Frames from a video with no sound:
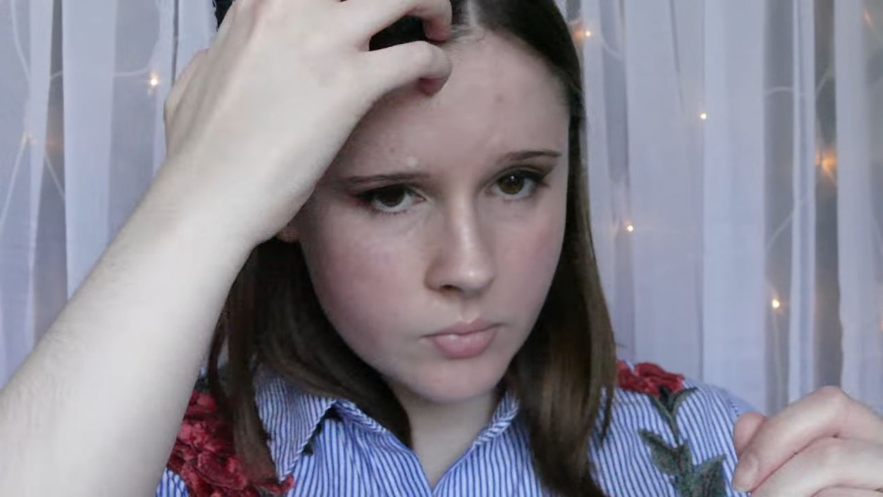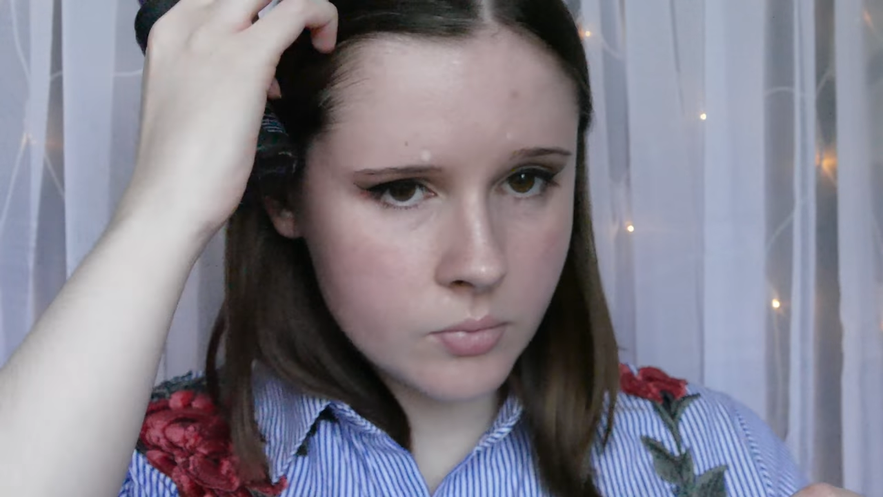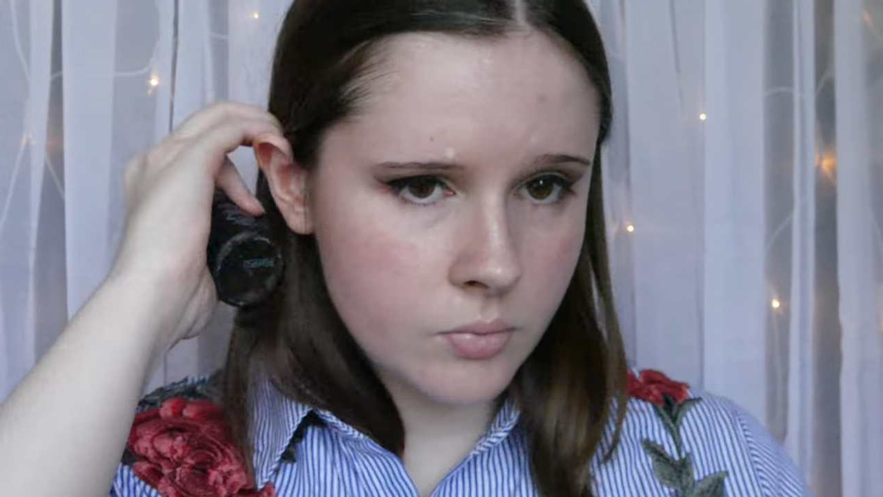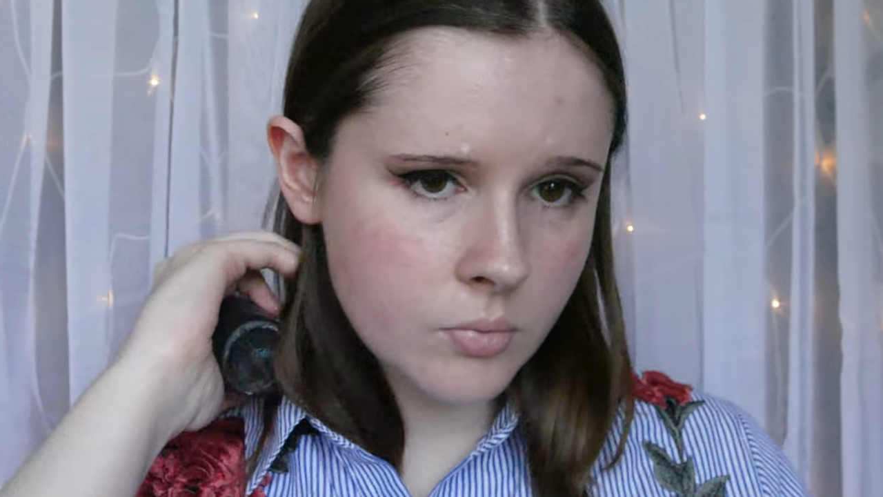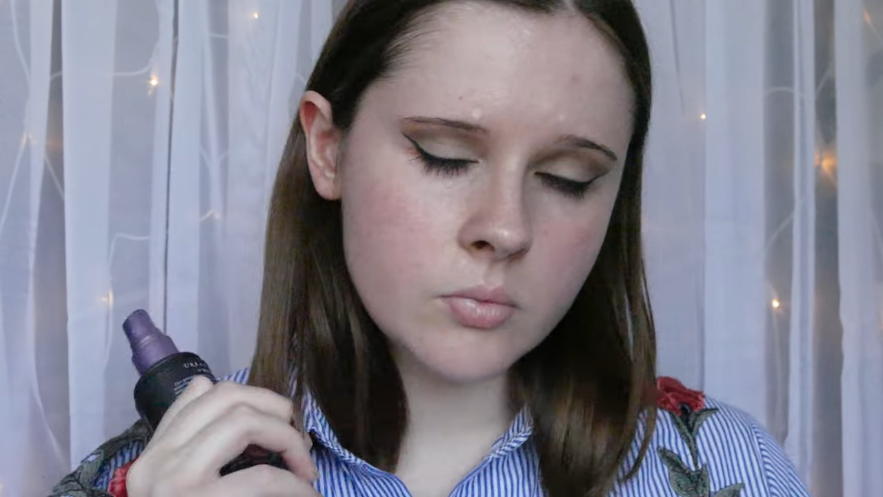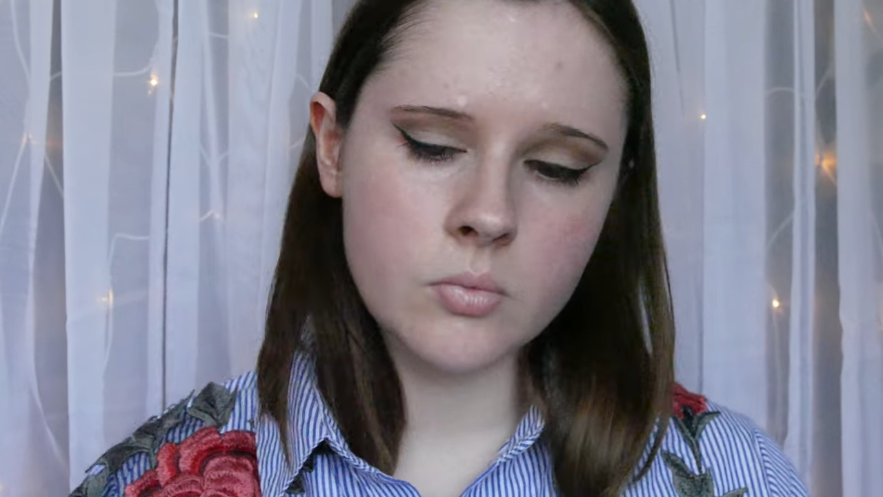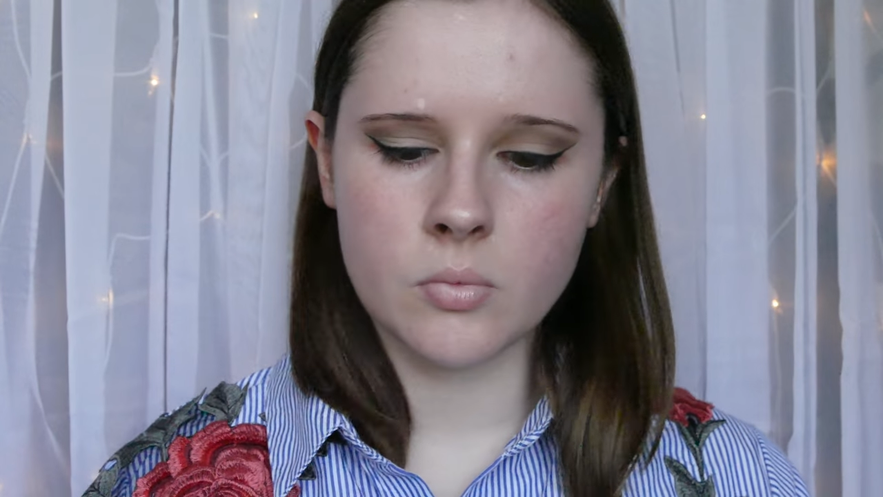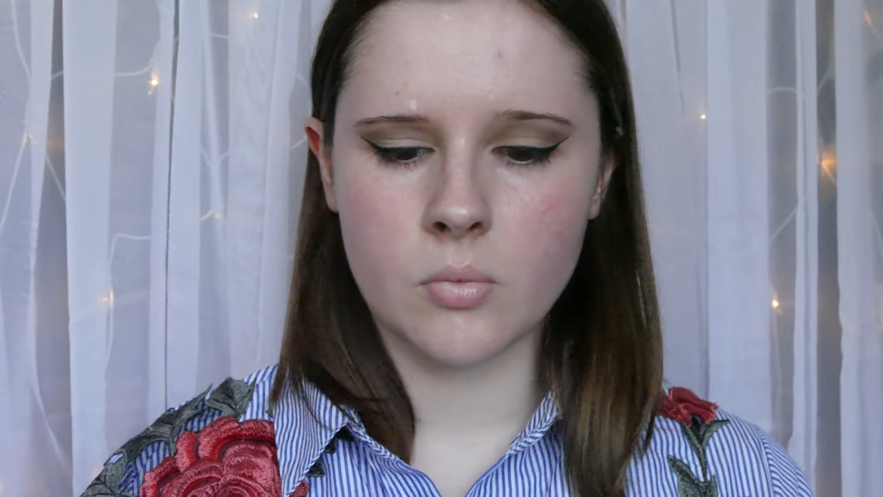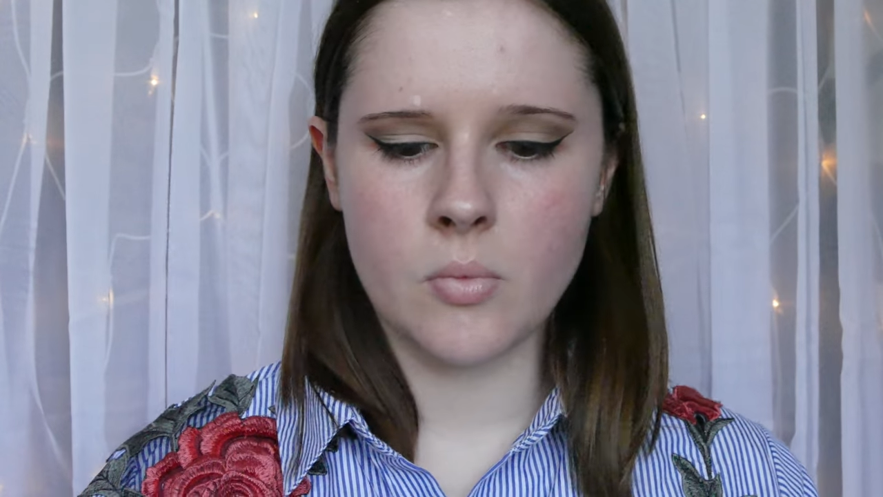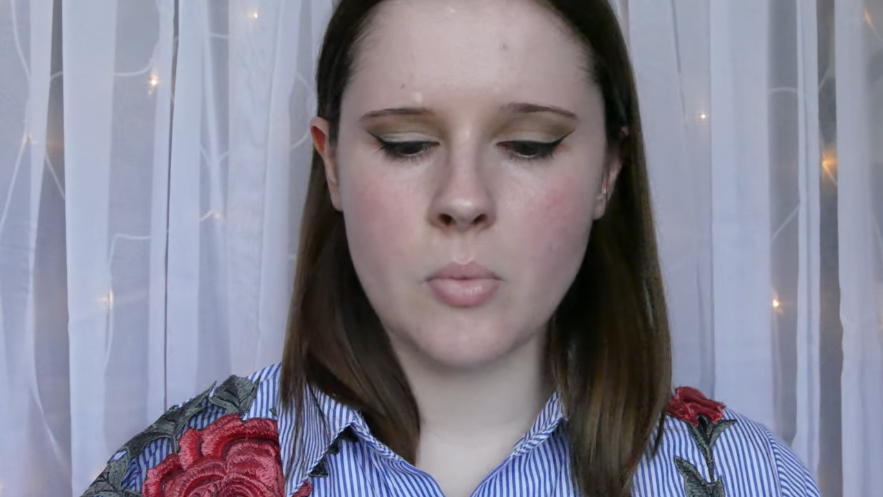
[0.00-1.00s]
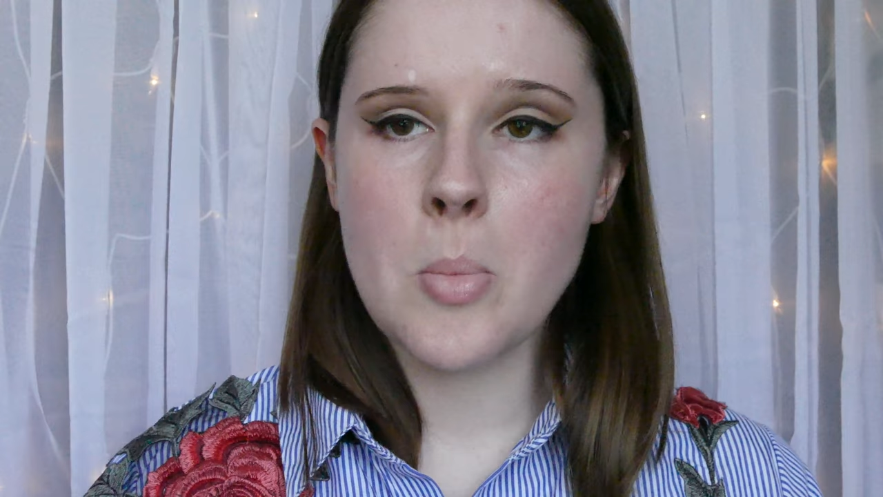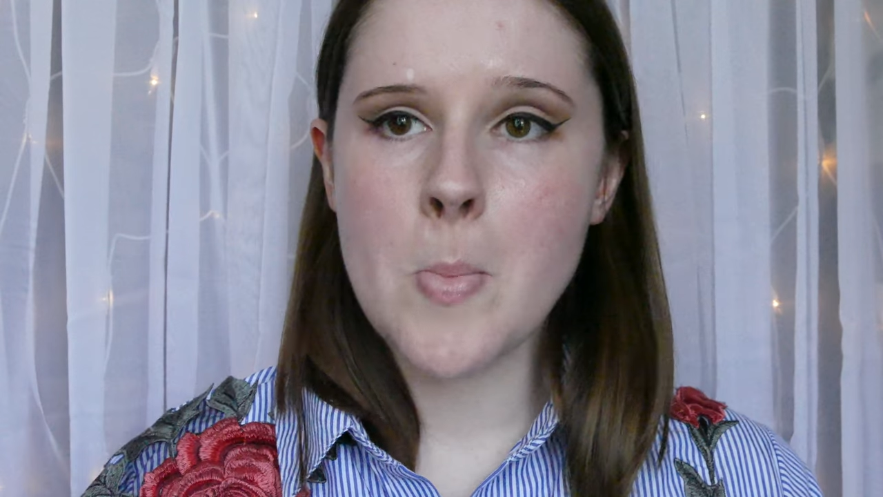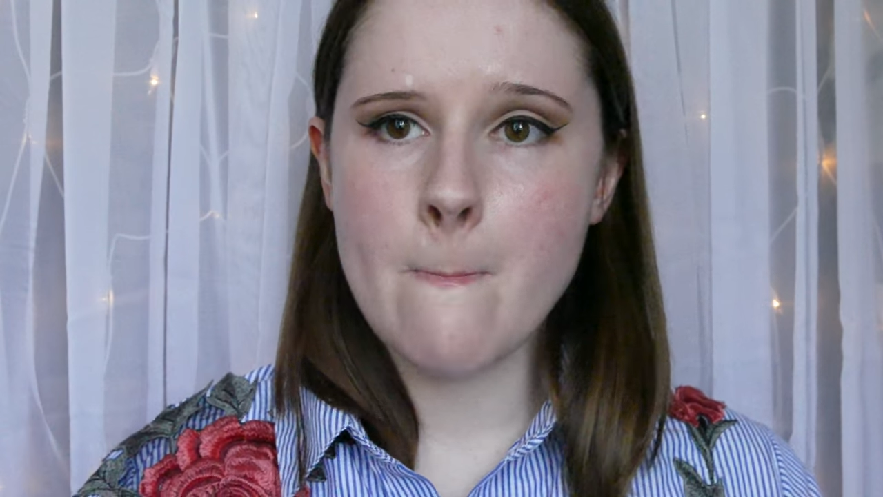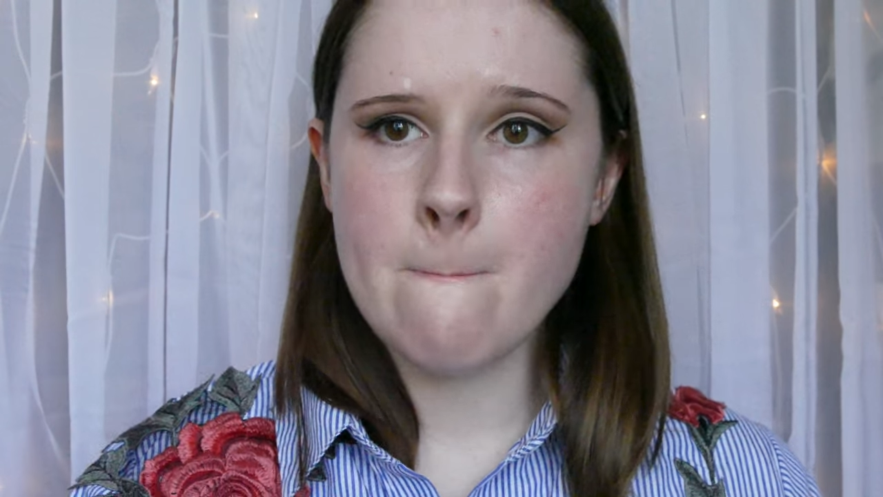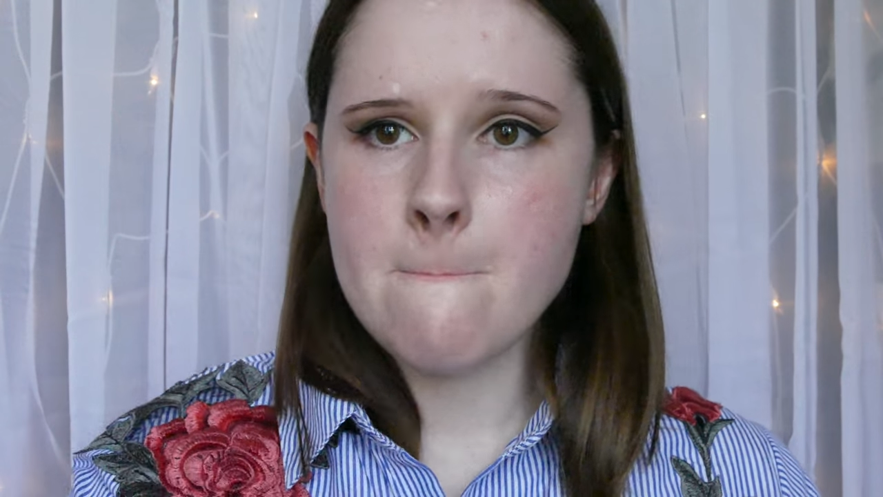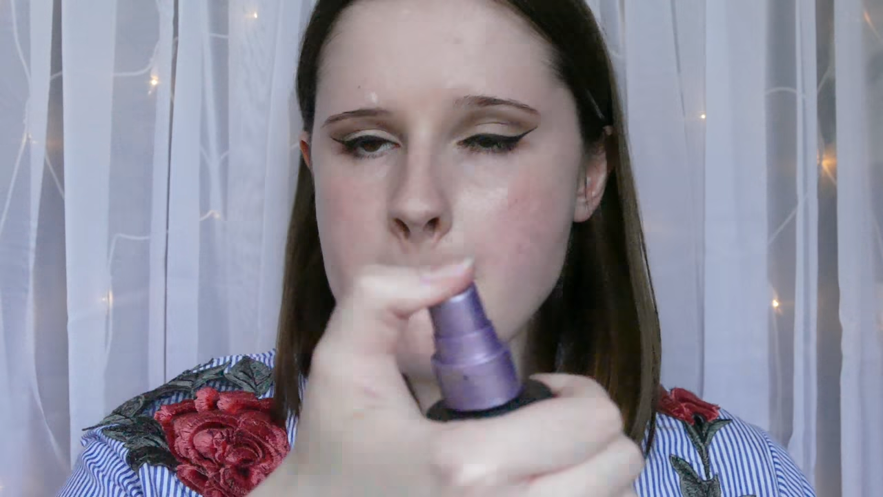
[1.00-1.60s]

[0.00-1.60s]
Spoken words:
Urban Decay spray. This